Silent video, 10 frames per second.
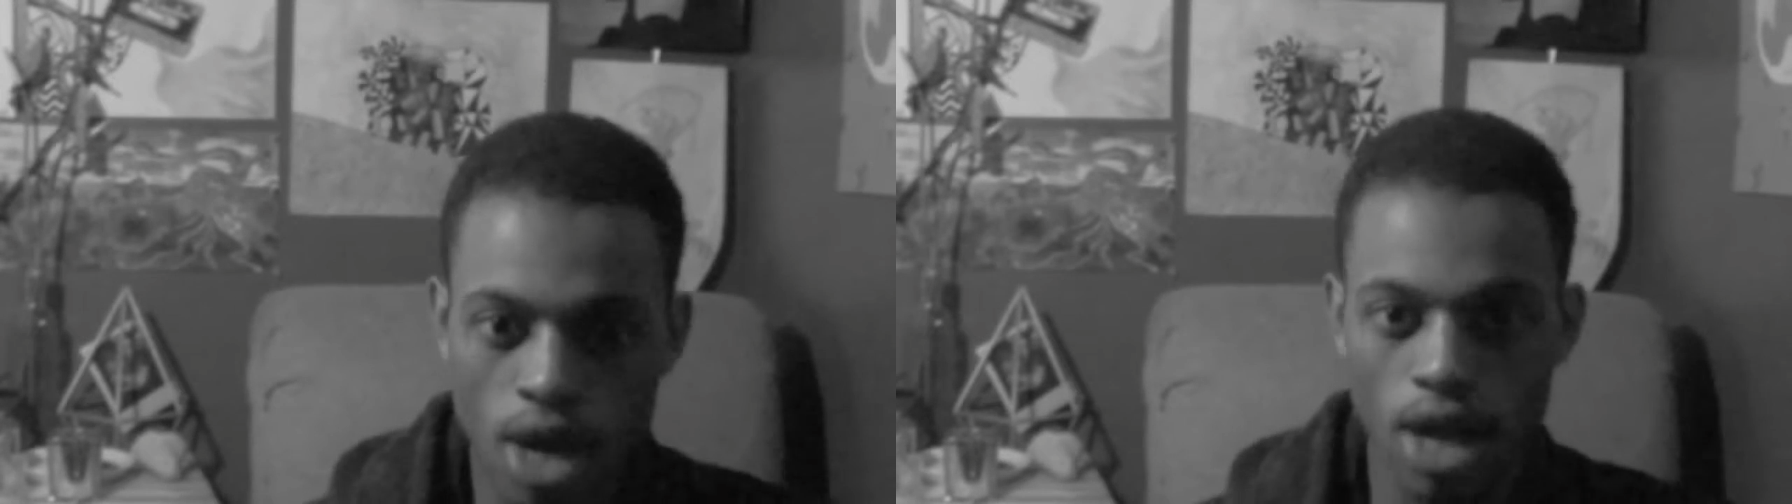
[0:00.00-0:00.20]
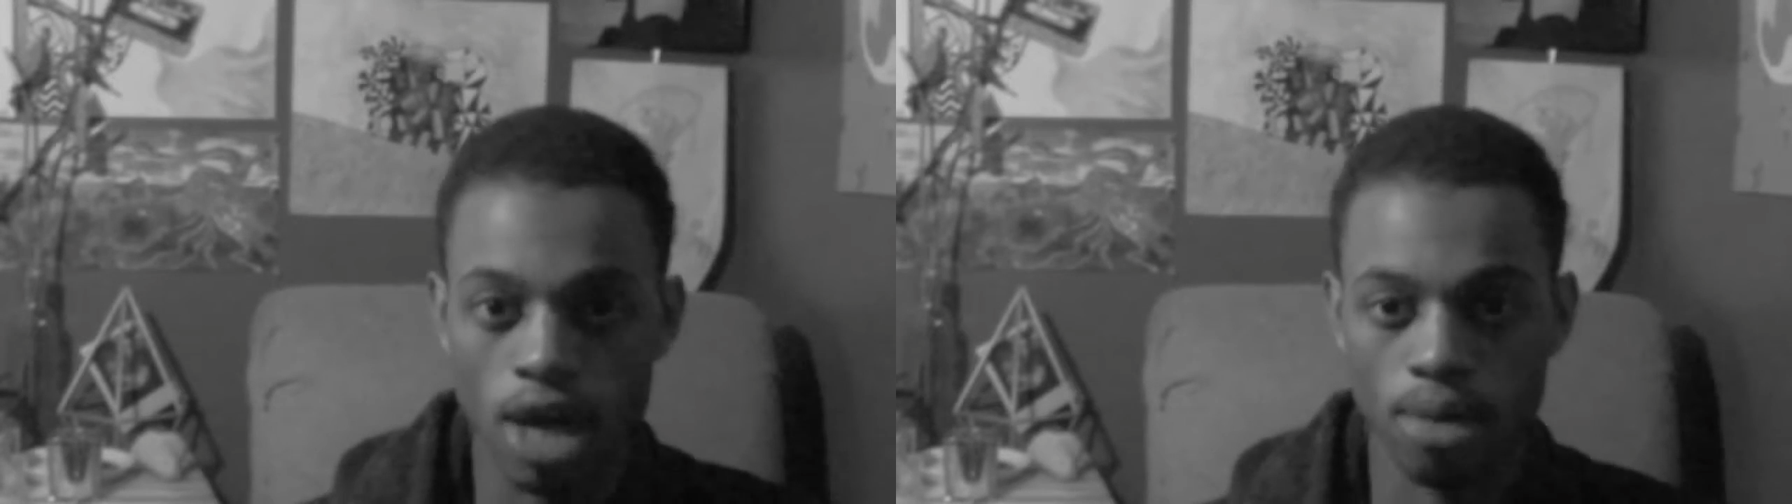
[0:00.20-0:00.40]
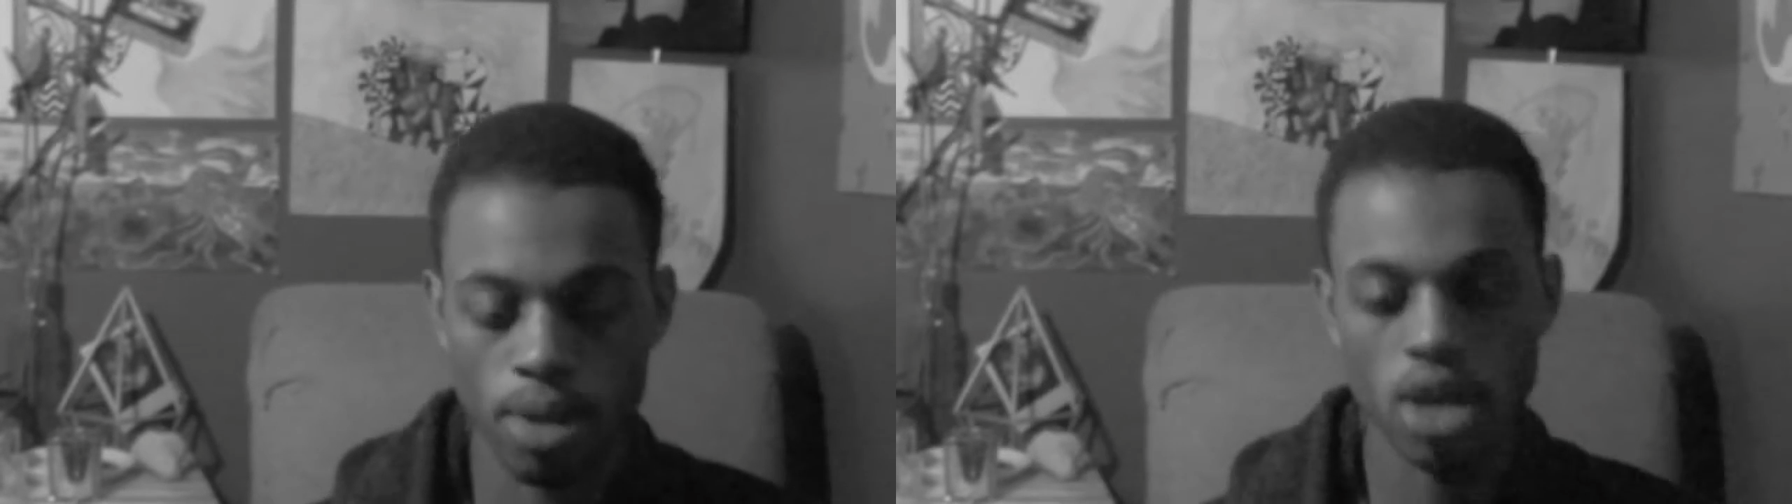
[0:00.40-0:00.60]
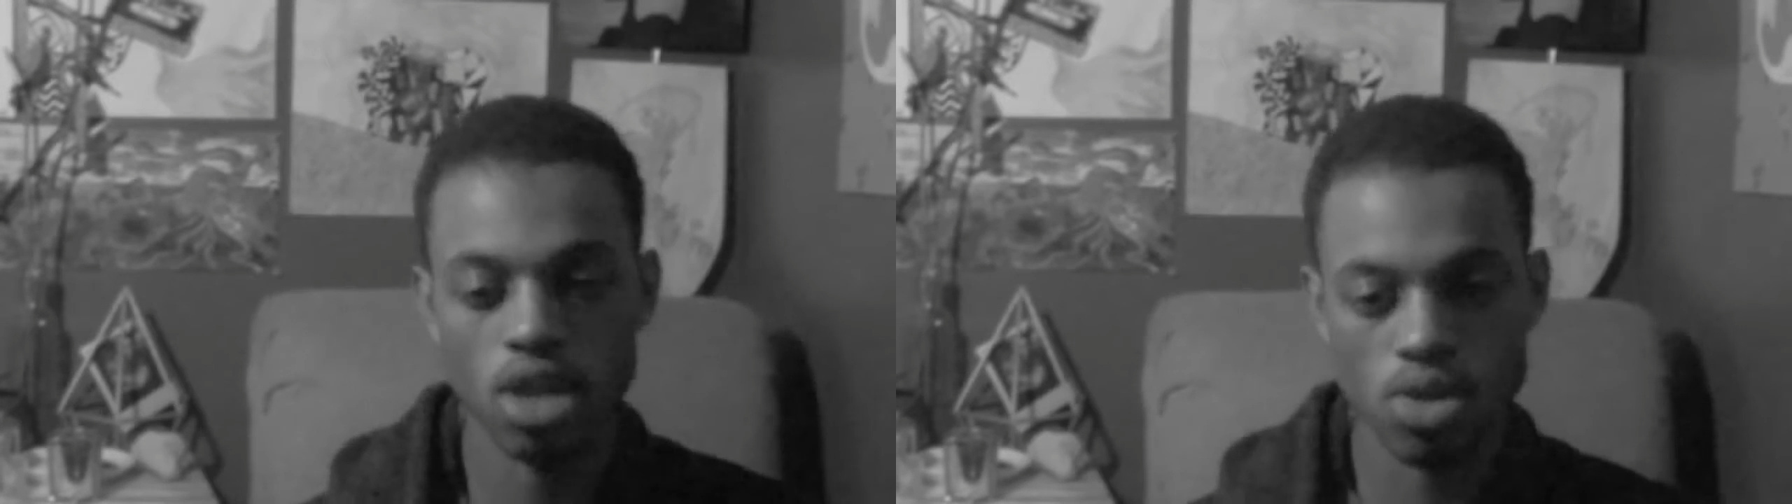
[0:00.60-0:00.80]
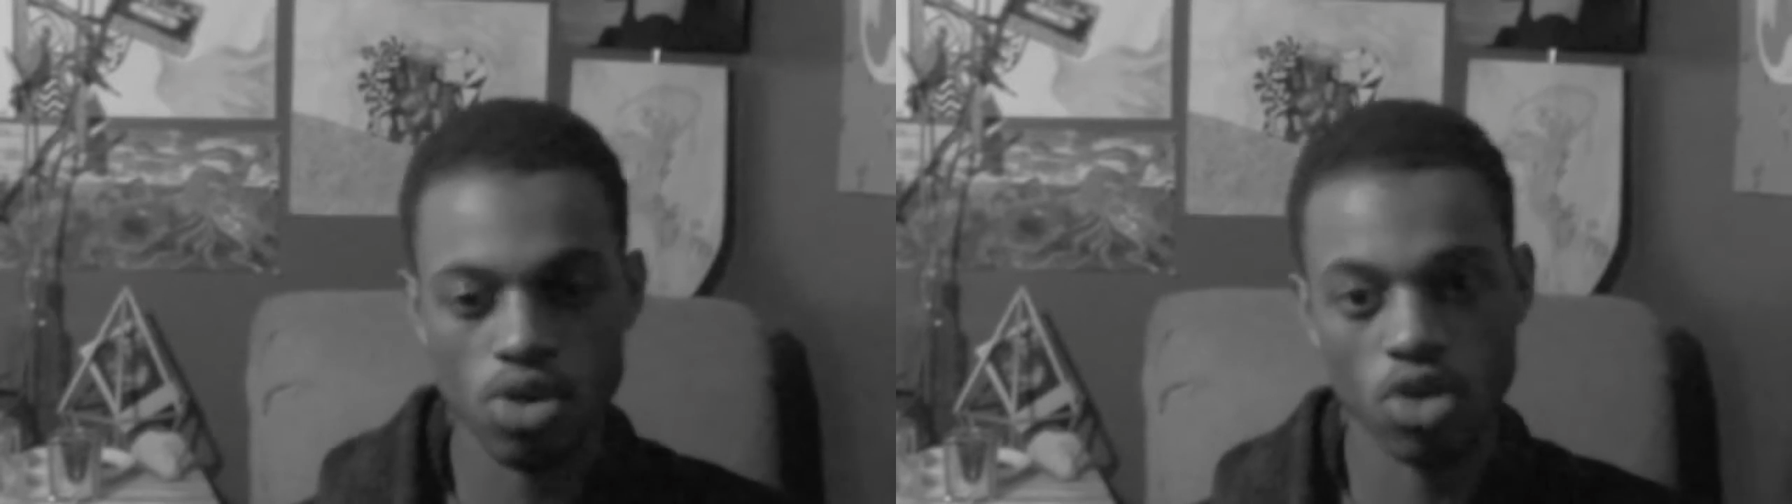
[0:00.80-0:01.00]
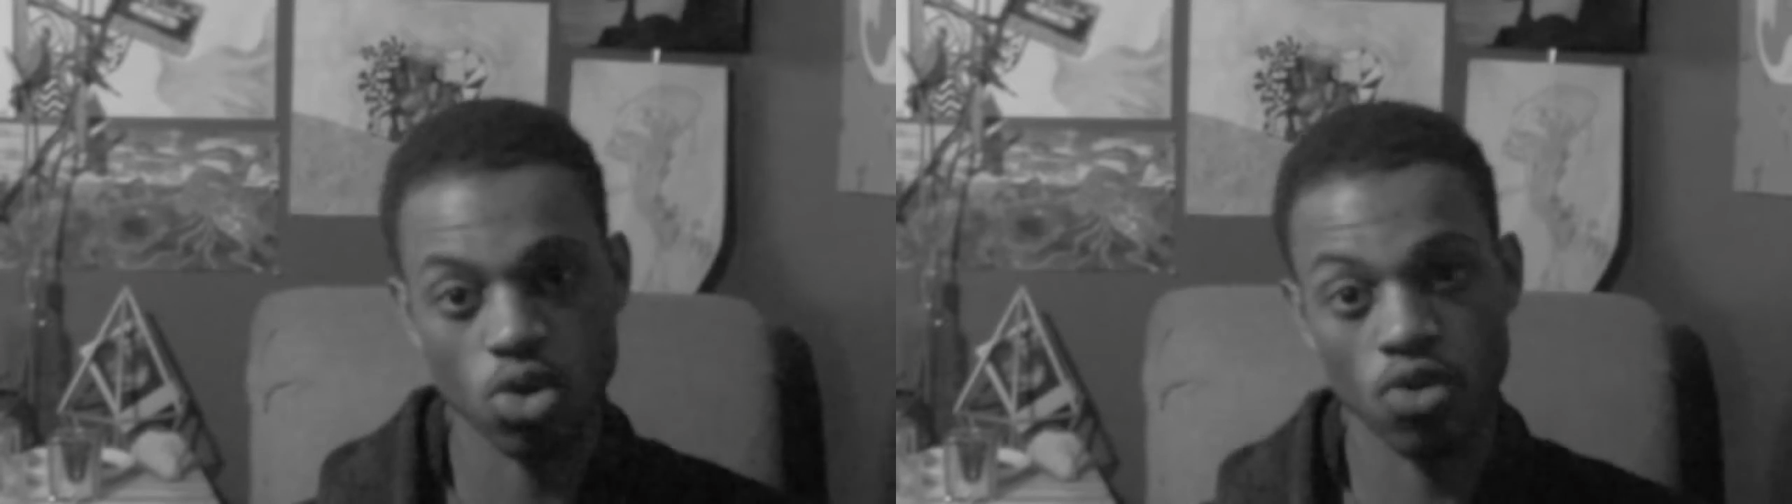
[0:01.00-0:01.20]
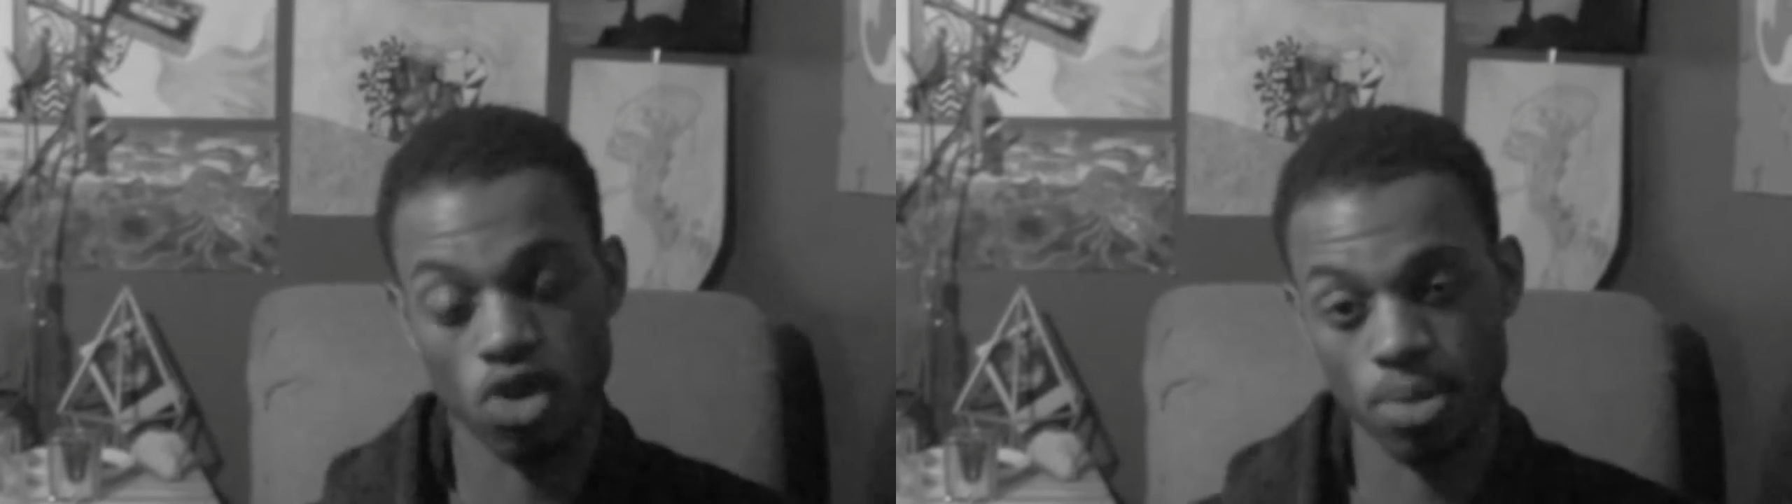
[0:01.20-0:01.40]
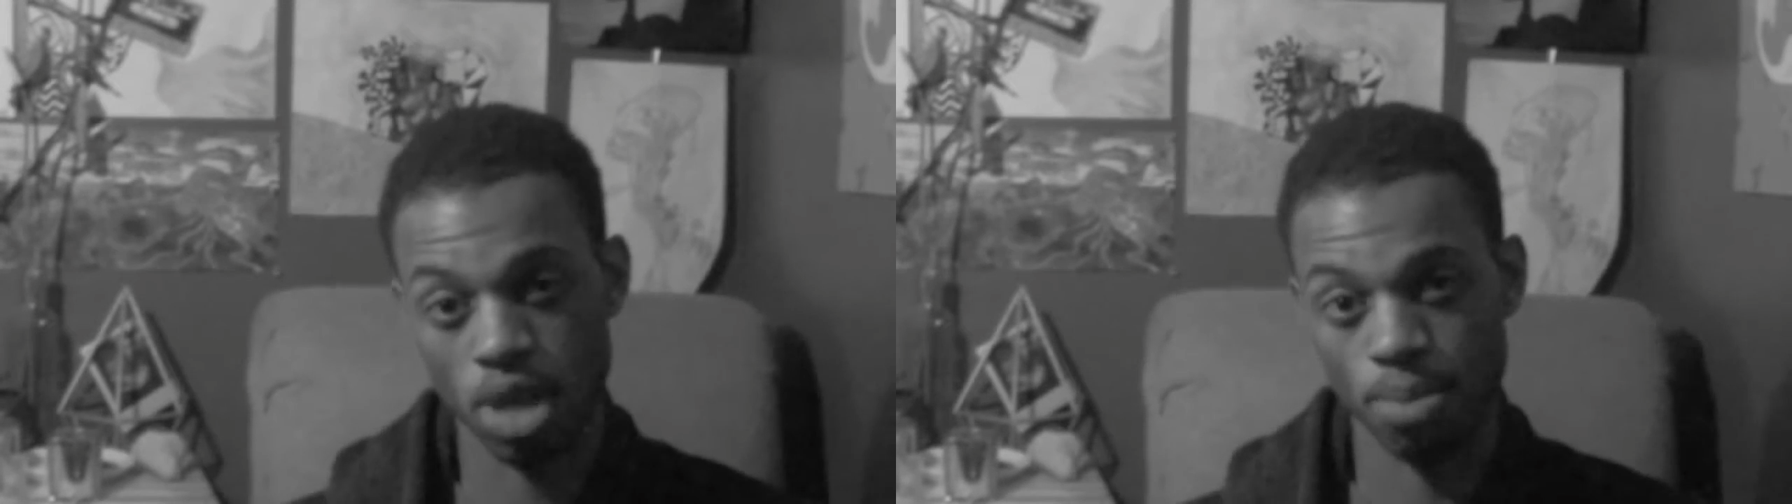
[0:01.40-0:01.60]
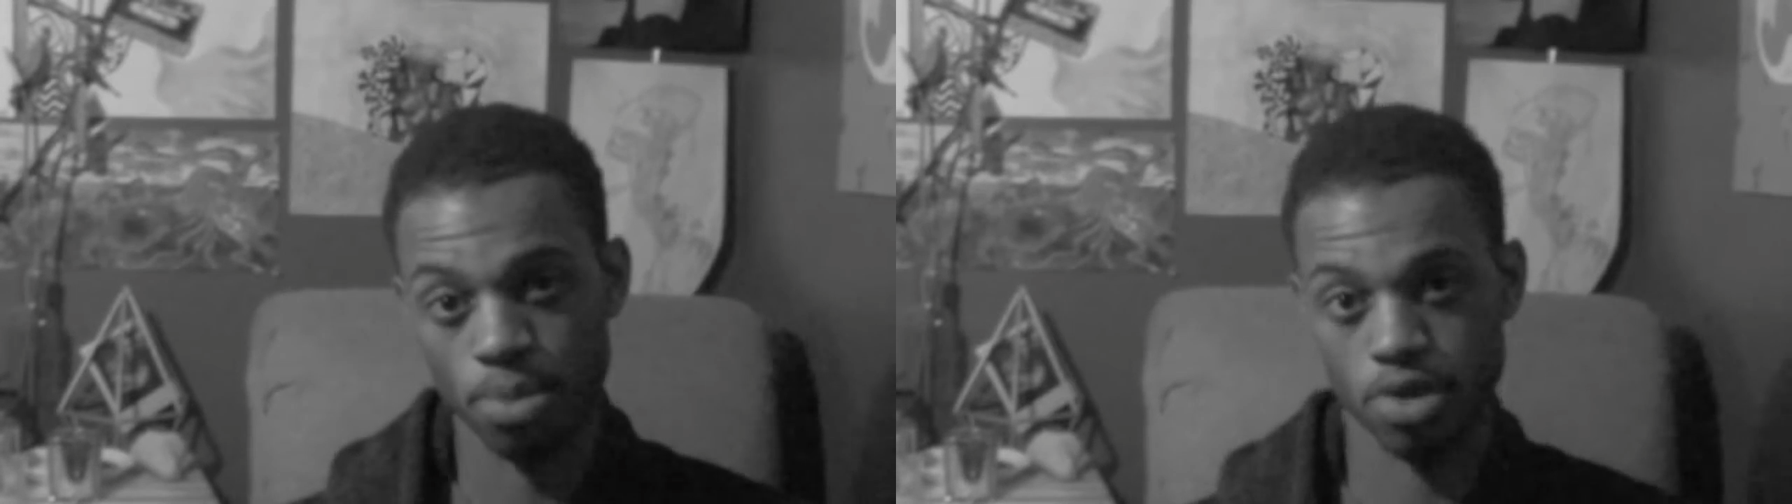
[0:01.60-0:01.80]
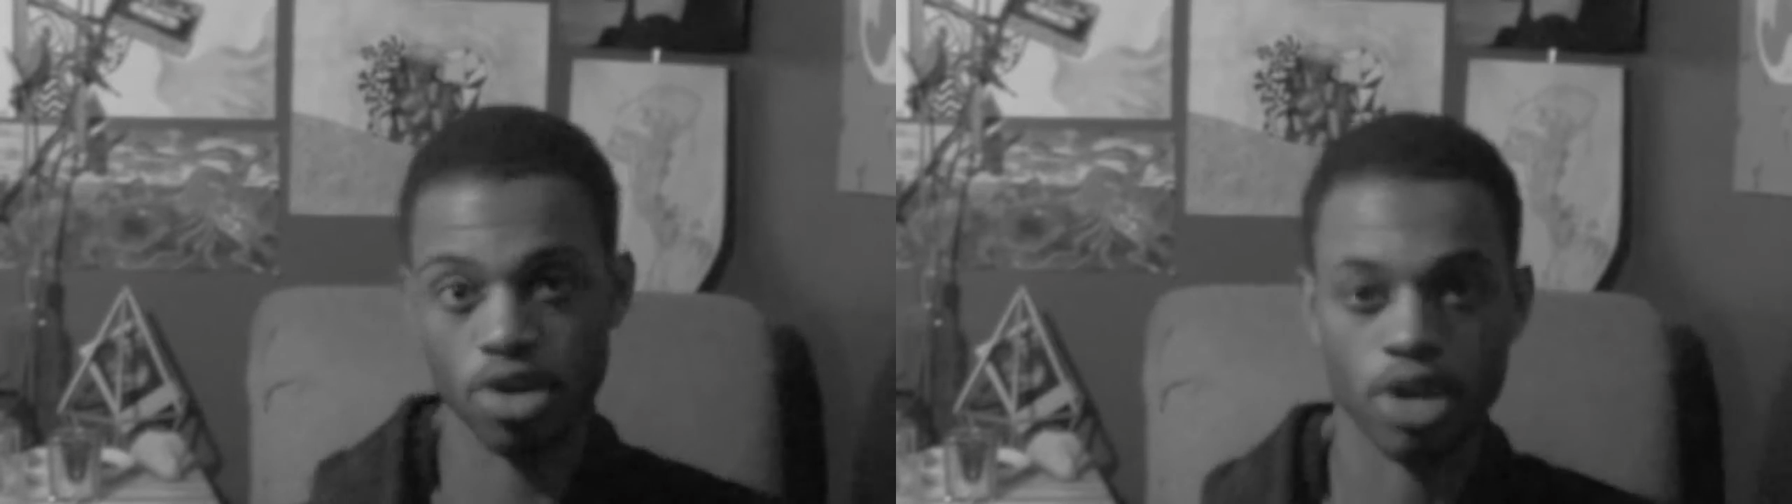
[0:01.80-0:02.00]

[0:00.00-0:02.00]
and he was also a Roman emperor.